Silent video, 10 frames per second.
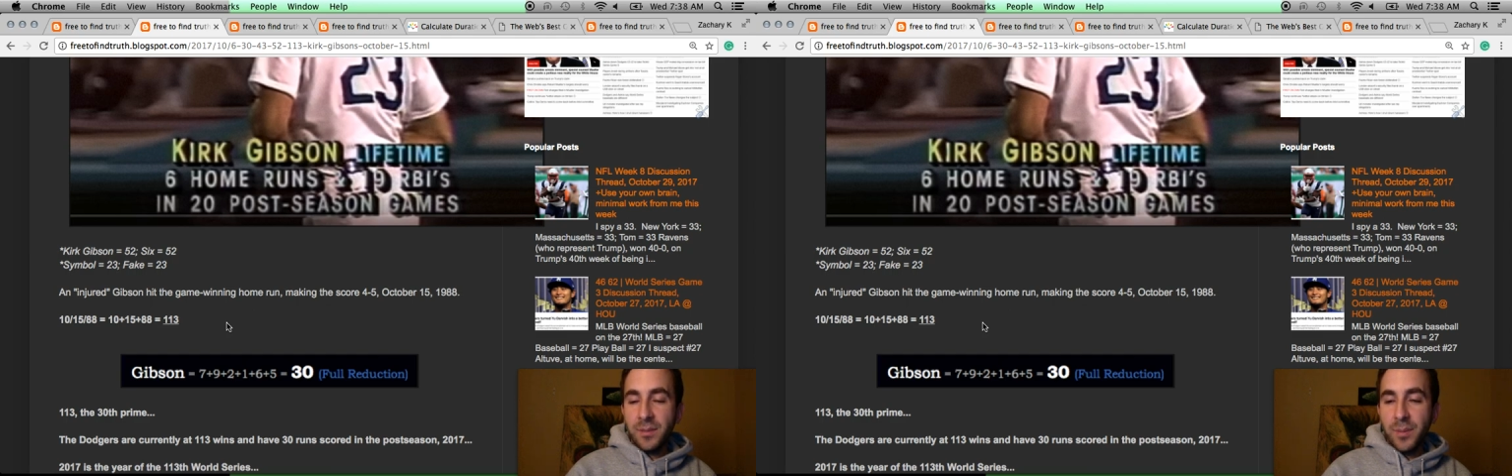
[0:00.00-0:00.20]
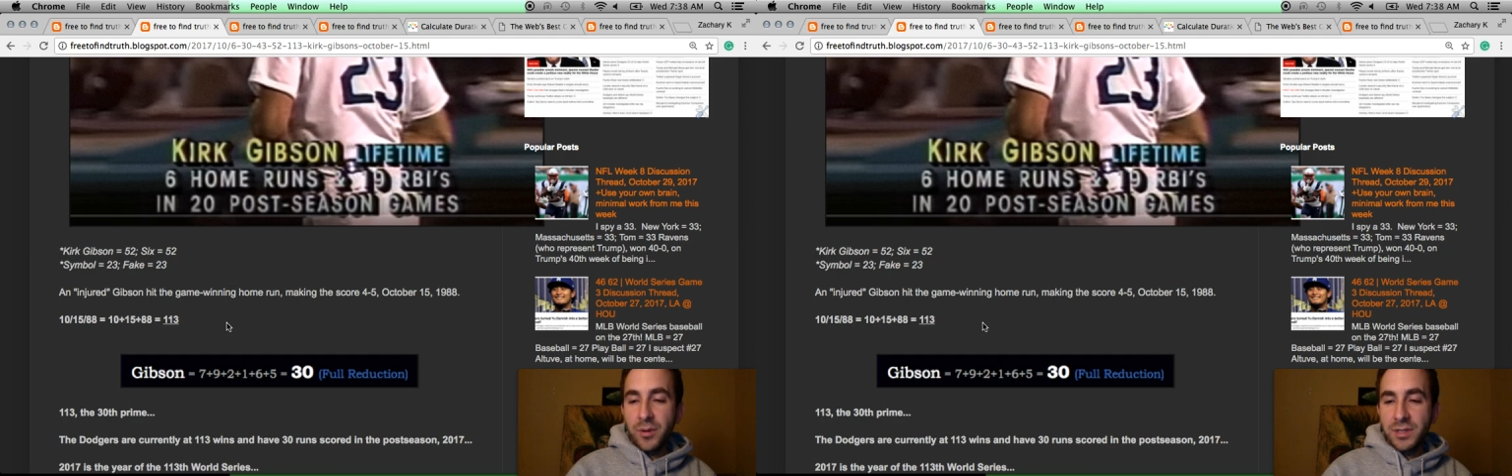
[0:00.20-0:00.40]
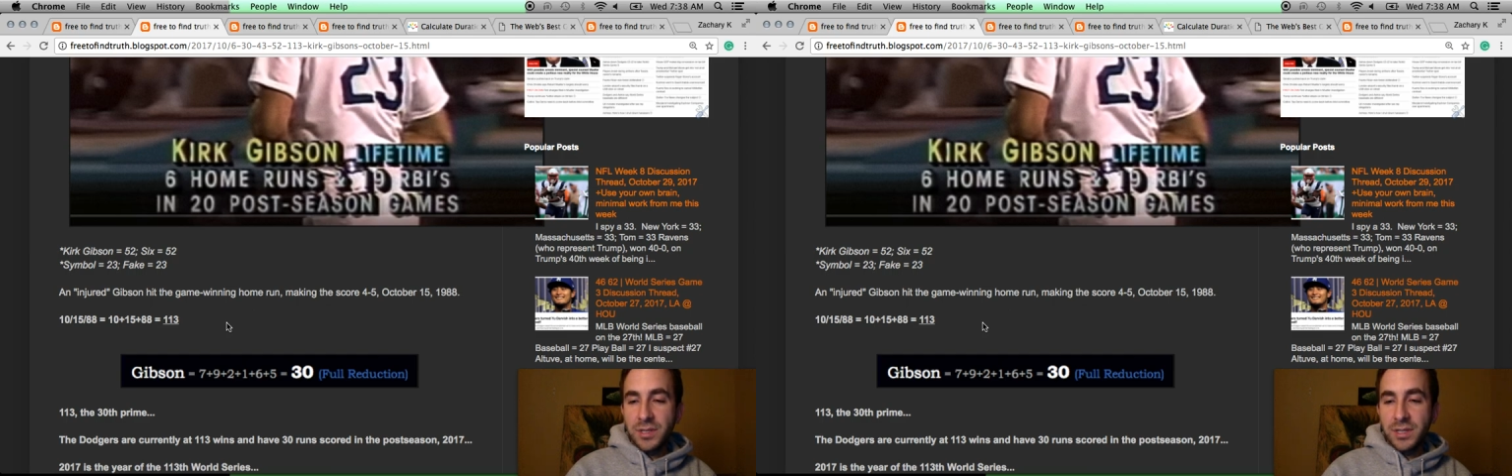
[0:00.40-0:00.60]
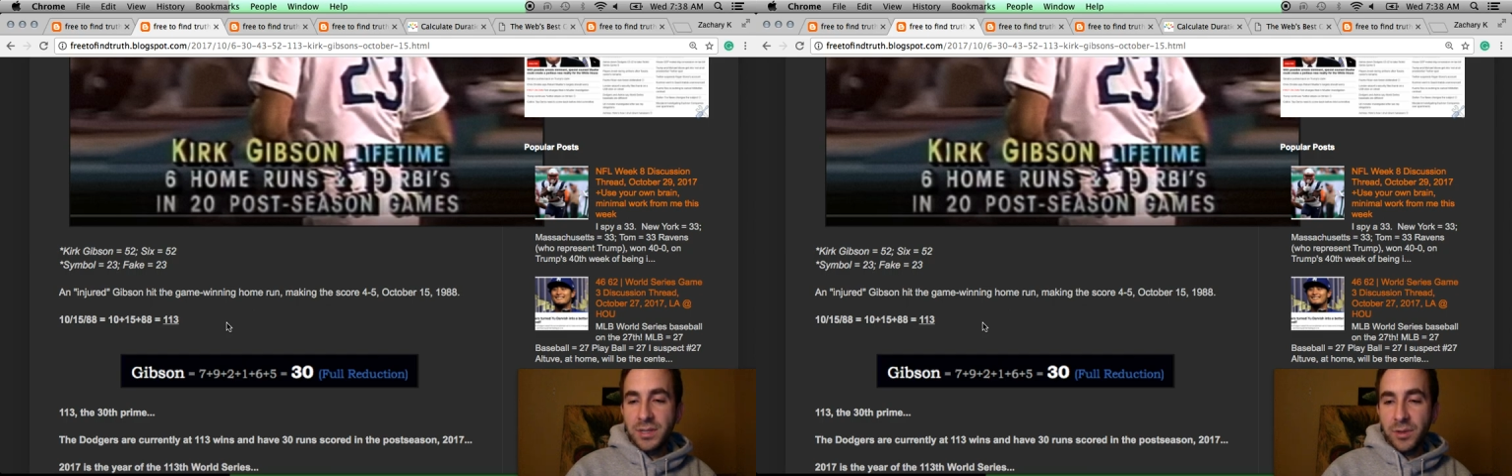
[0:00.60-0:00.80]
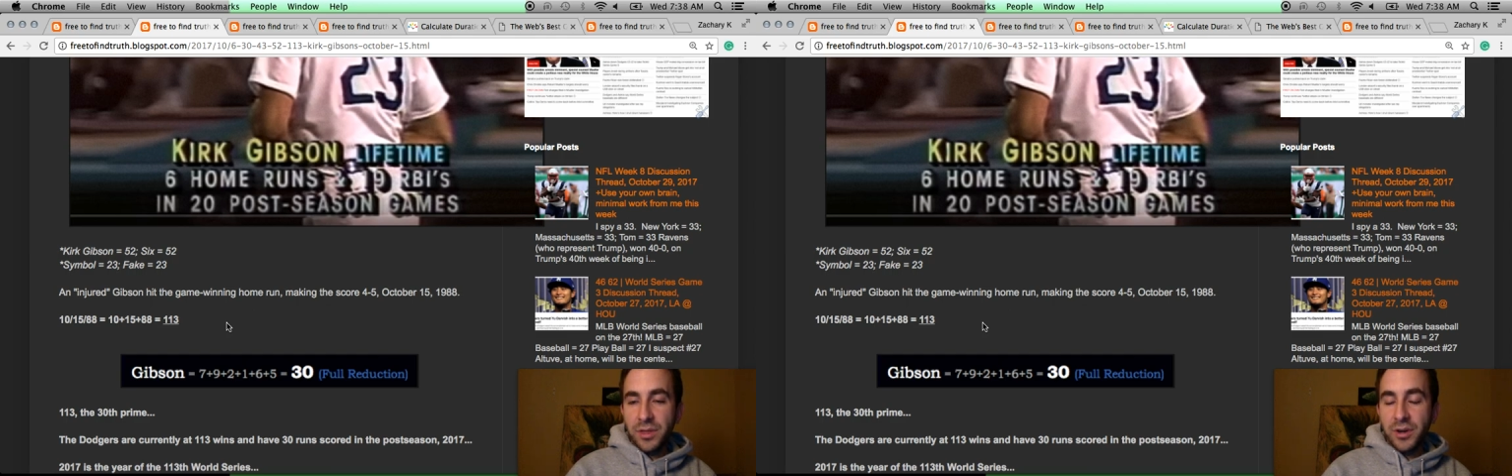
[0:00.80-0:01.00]
postseason
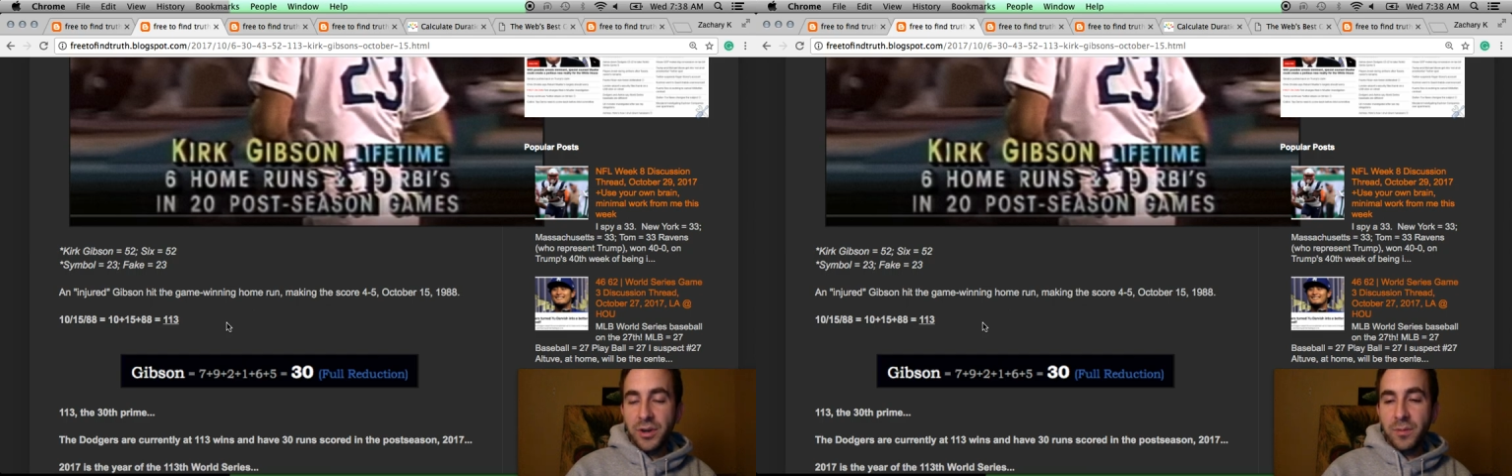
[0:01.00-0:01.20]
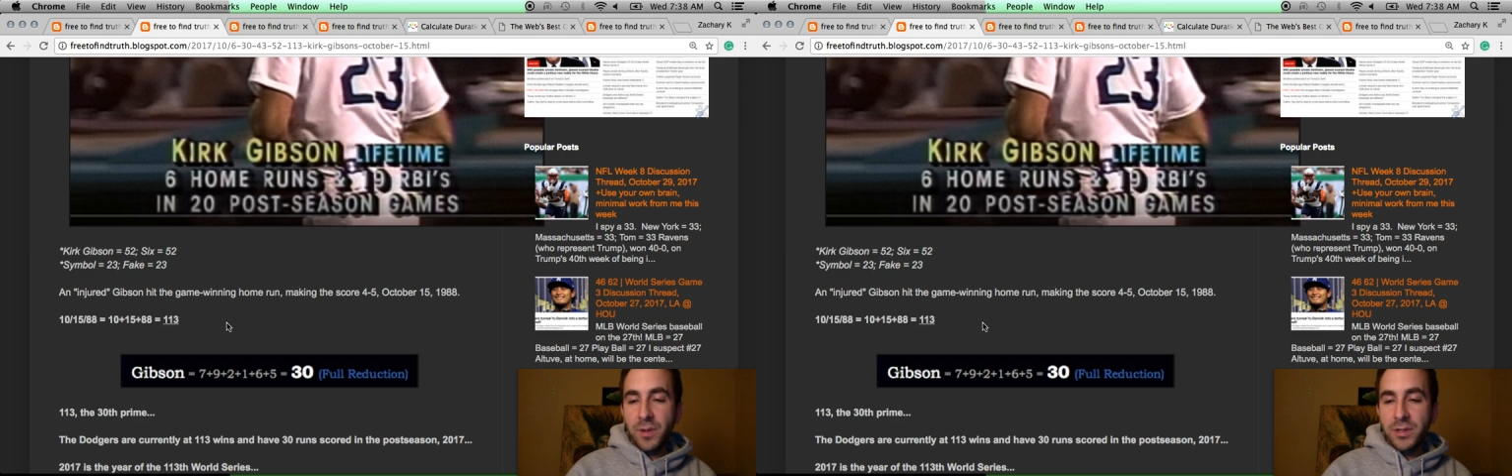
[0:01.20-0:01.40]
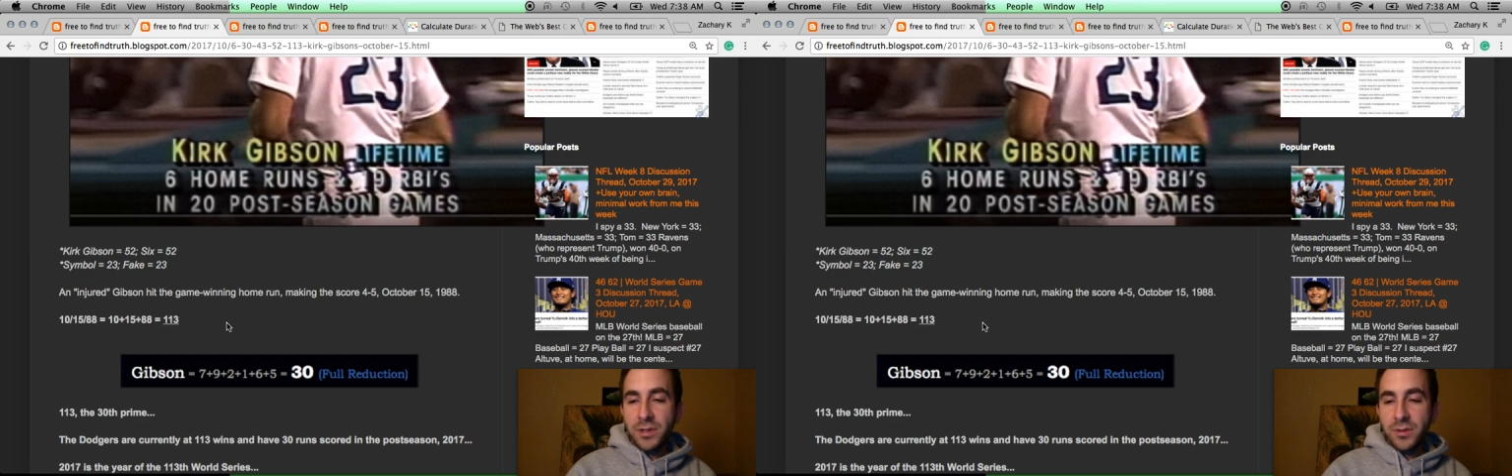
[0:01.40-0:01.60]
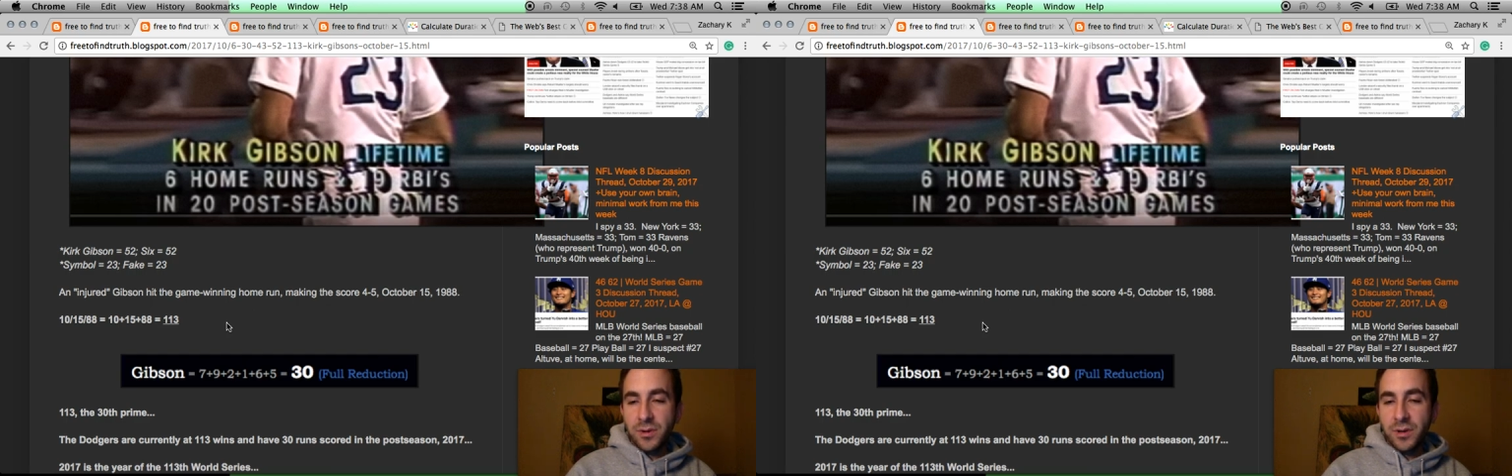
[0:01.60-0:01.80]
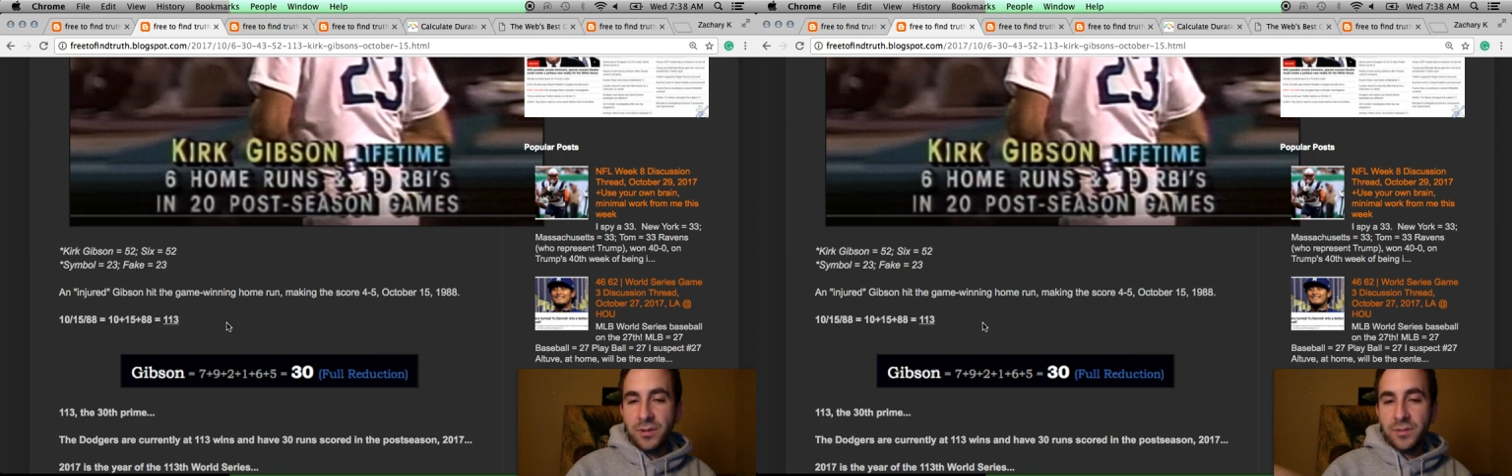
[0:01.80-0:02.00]
with 30 runs scored.